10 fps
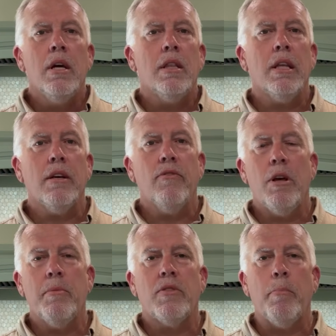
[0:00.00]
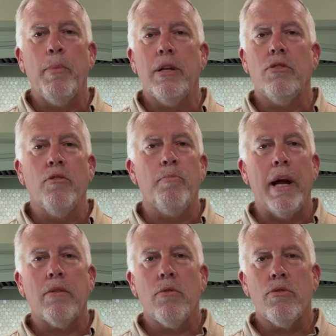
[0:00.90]
Think of them as a bunch of
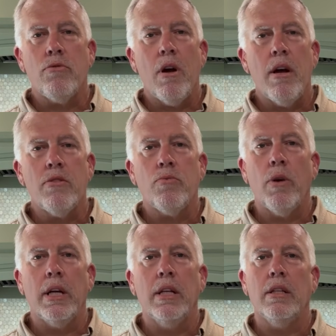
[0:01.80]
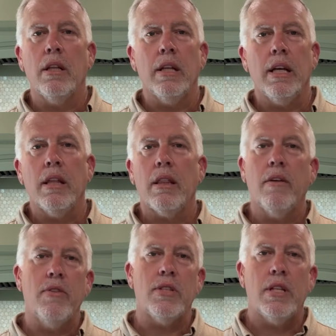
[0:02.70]
micro straws running the length
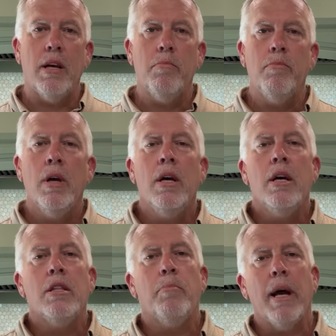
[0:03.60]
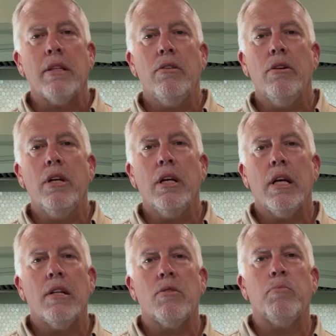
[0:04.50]
of the stem. The bacteria
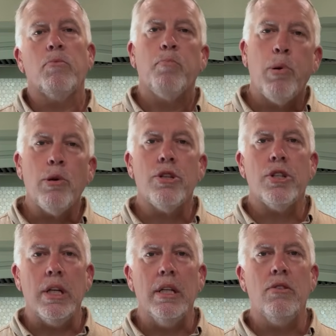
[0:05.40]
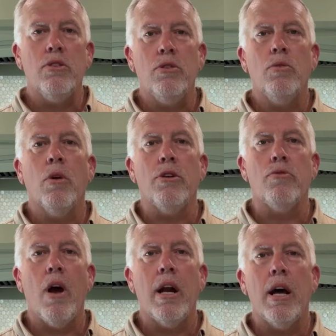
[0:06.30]
gets pushed into or
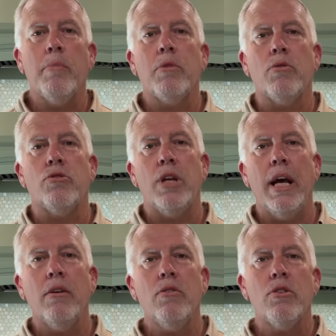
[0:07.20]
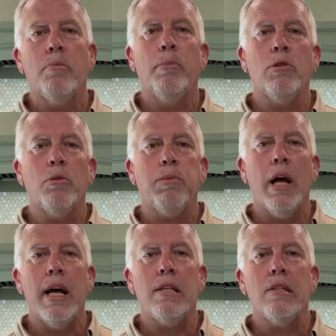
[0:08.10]
drawn up those channels,
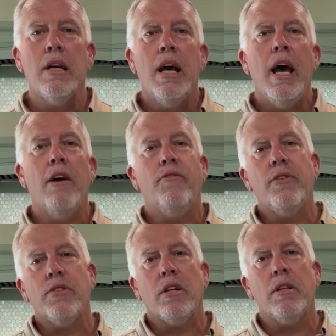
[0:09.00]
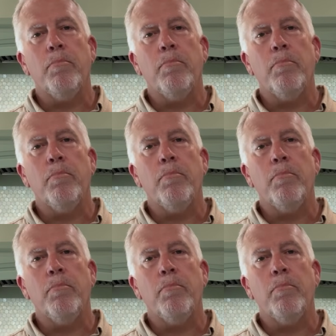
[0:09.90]
multiplies, and physically